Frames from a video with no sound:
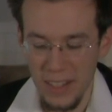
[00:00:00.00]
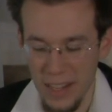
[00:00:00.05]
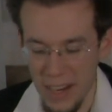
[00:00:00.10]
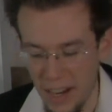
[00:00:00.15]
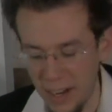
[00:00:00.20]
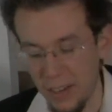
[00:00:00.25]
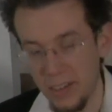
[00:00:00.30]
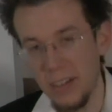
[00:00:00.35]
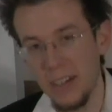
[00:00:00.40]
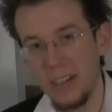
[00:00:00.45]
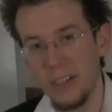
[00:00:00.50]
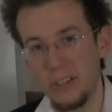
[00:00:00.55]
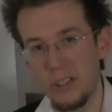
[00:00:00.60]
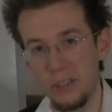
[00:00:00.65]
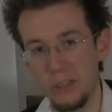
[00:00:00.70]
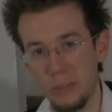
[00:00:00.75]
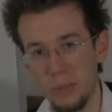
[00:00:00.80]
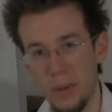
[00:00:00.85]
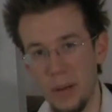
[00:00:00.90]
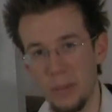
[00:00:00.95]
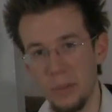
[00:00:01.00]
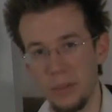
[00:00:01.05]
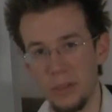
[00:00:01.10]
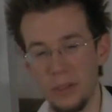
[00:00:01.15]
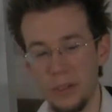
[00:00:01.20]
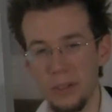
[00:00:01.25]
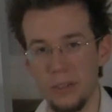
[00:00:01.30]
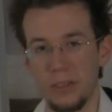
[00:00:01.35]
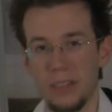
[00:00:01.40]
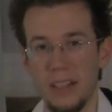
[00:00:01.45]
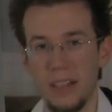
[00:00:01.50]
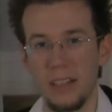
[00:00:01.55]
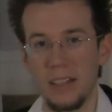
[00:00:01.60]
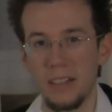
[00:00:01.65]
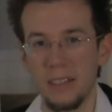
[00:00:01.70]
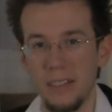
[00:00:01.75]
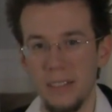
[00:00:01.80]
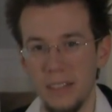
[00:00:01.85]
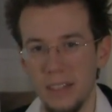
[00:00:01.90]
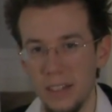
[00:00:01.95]
Now, just remember though
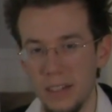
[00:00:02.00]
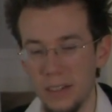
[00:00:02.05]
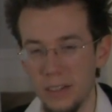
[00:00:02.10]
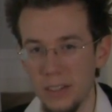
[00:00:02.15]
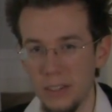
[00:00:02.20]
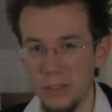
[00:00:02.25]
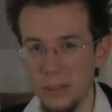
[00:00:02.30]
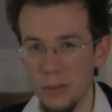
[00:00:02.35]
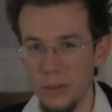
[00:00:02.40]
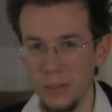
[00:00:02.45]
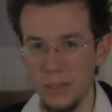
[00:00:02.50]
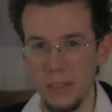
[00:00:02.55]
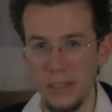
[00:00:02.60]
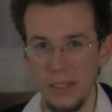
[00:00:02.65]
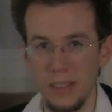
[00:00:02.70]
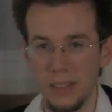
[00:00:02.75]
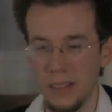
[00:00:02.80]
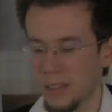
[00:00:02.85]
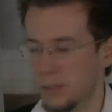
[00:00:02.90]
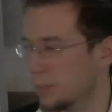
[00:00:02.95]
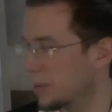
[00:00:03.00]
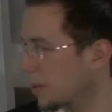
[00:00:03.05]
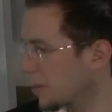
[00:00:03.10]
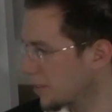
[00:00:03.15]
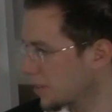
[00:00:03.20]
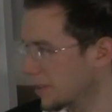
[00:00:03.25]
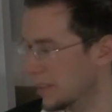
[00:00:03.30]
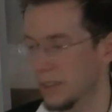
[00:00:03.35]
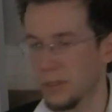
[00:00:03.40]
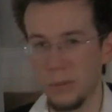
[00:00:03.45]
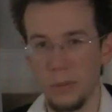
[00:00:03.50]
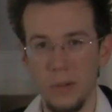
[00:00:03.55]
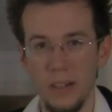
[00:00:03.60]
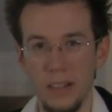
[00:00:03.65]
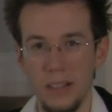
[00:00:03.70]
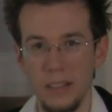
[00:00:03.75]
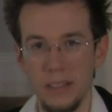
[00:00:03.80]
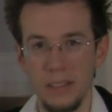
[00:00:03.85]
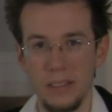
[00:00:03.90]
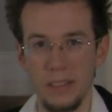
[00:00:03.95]
that, you know, this whole thing, this process,
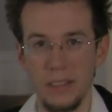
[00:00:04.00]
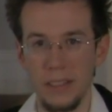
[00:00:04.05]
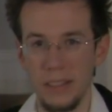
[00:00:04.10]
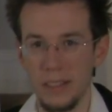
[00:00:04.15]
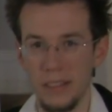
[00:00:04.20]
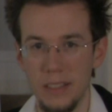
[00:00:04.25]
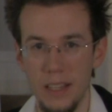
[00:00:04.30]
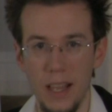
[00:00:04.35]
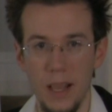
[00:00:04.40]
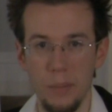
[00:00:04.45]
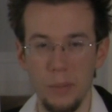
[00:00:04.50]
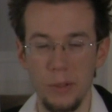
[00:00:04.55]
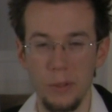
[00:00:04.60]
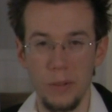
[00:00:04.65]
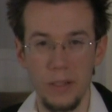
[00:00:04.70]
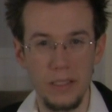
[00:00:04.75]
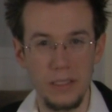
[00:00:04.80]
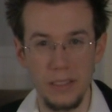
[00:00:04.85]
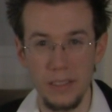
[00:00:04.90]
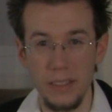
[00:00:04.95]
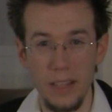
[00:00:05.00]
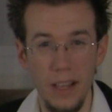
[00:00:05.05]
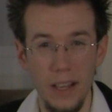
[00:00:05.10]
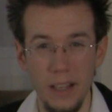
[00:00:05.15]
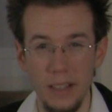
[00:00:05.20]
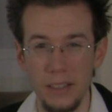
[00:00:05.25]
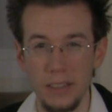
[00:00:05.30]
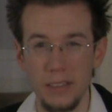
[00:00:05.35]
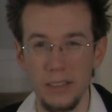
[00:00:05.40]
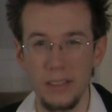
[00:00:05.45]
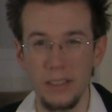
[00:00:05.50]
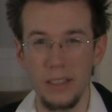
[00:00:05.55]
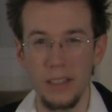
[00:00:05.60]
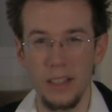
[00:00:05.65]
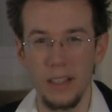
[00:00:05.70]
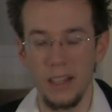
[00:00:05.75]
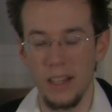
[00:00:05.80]
what is an exam or what is a test?